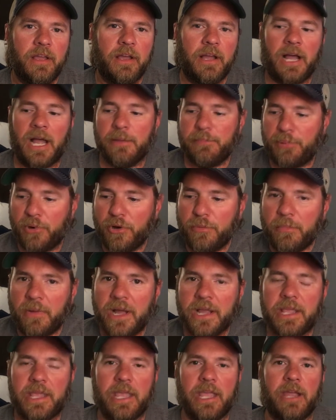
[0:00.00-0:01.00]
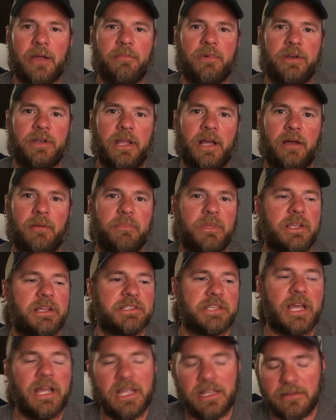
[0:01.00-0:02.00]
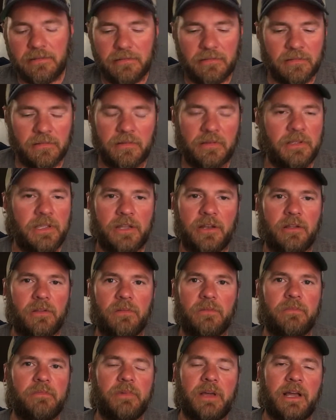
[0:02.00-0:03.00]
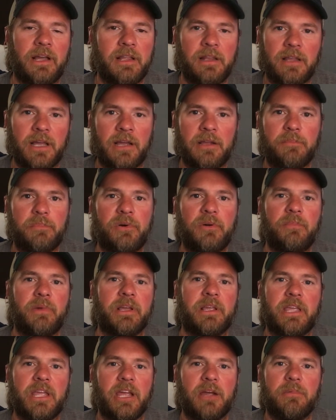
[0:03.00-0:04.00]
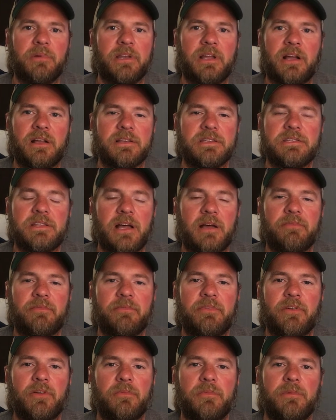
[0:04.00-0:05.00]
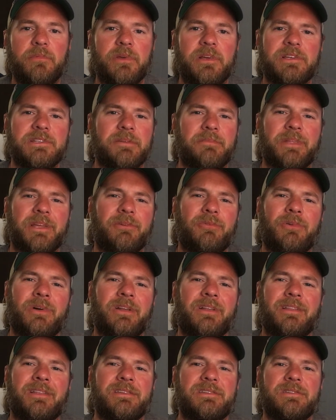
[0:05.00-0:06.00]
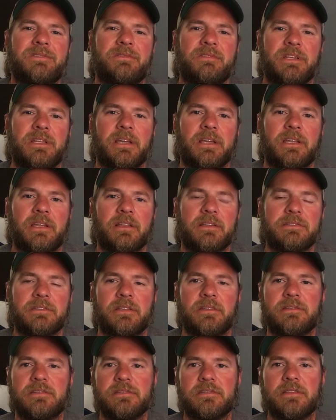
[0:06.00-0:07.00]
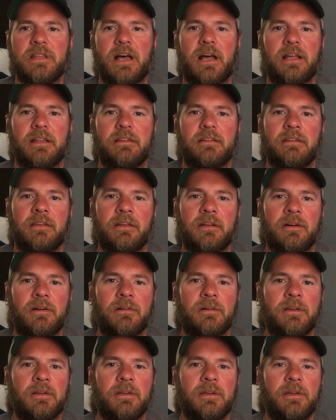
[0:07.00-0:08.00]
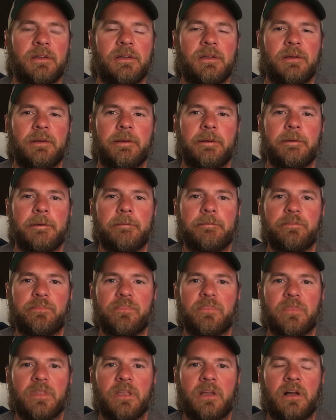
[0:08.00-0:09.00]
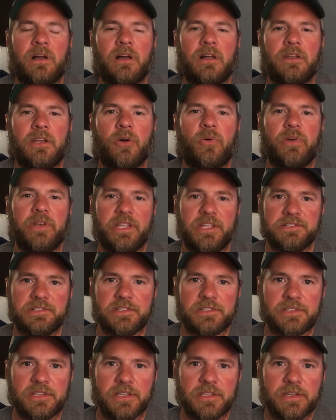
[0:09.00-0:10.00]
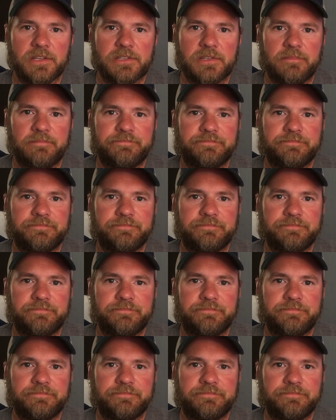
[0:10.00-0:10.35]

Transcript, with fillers: I put my camera down because I had, you know, I, I put my camera down and stopped filming because I'm like, what? This is ridiculous. This is not, you know, uh, no one needs to see this.